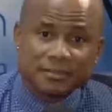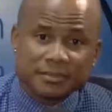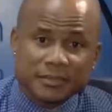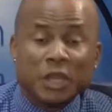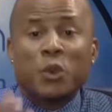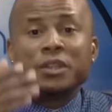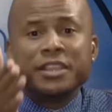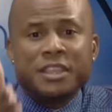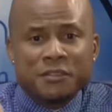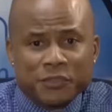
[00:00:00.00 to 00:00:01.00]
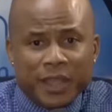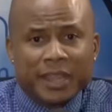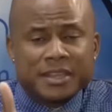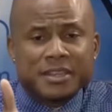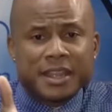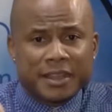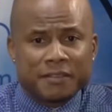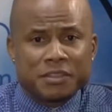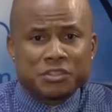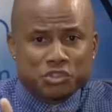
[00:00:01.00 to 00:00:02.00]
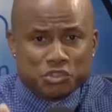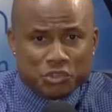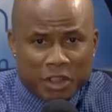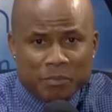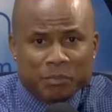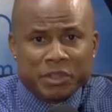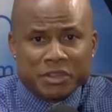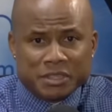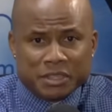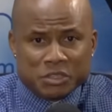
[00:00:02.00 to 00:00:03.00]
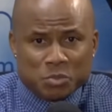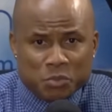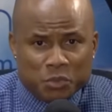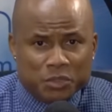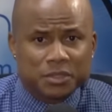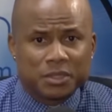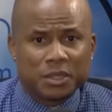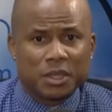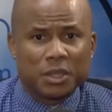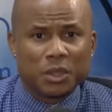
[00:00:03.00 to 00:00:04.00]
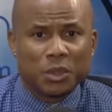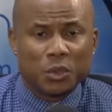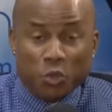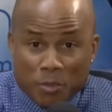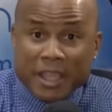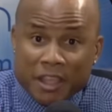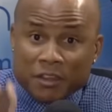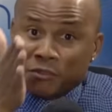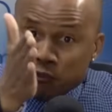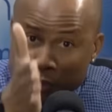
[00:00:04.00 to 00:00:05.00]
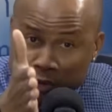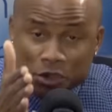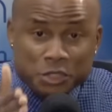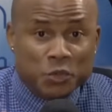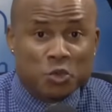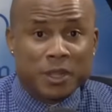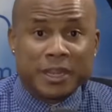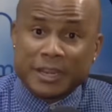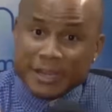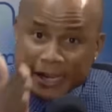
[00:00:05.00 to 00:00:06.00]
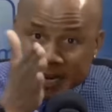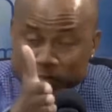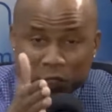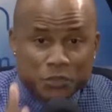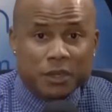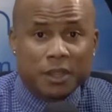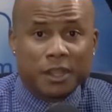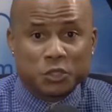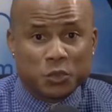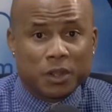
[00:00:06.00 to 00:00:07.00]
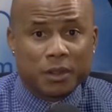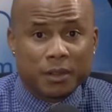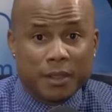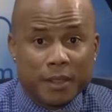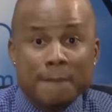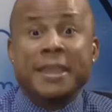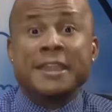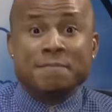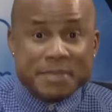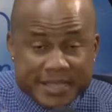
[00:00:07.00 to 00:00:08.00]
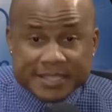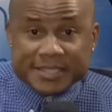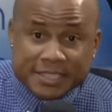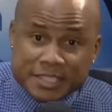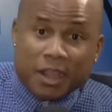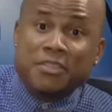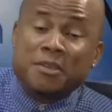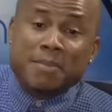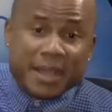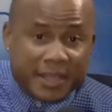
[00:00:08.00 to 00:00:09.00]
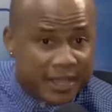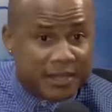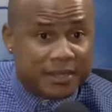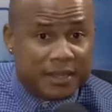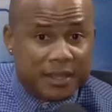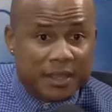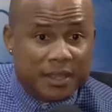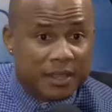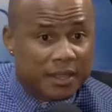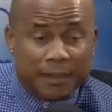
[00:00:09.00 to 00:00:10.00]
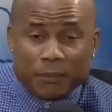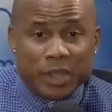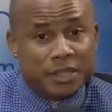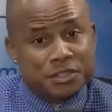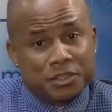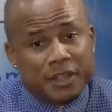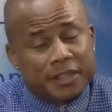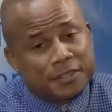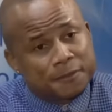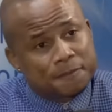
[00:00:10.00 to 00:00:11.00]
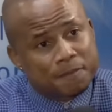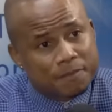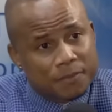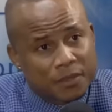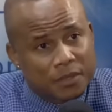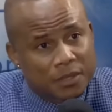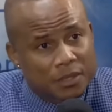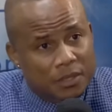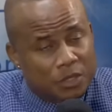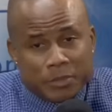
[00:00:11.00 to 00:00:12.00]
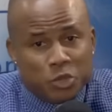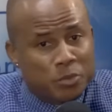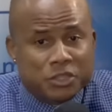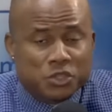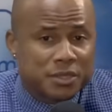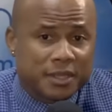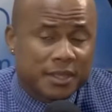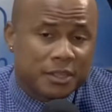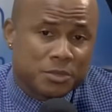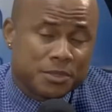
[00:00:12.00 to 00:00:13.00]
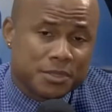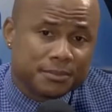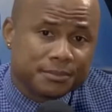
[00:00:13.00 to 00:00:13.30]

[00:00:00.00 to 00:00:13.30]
And what if I didn't have the strong parental support, who by confronting the woman and laying down the law to her, made me see on the back end that boy, this not right, No big woman should not talk to me so.